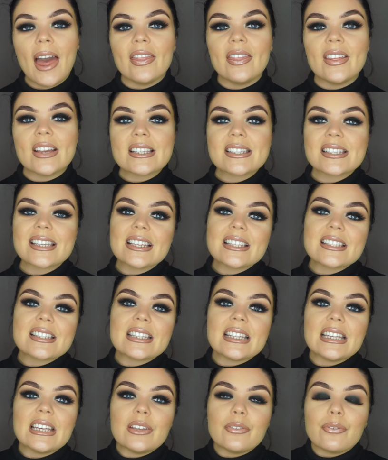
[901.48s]
This is
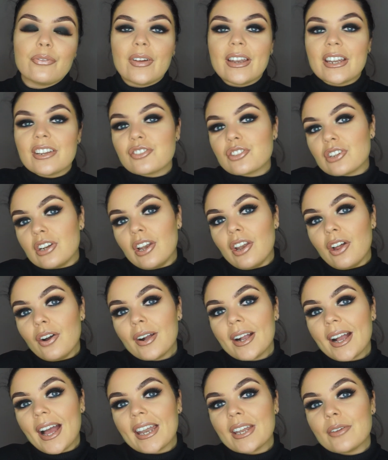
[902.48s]
the finished
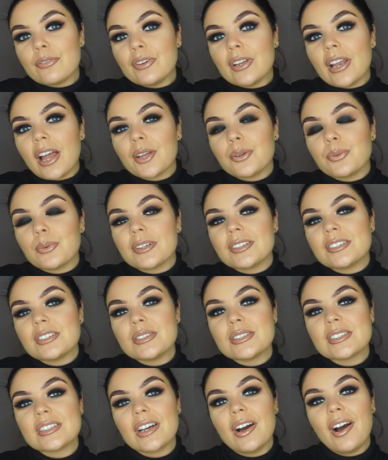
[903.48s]
look, and if you liked what you
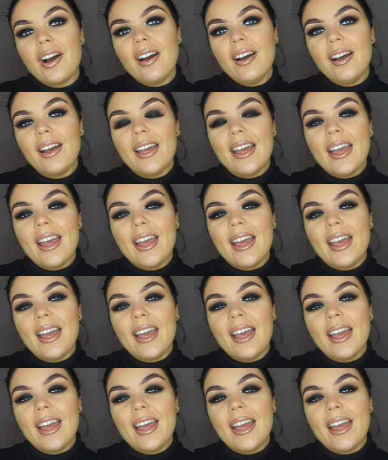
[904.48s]
saw,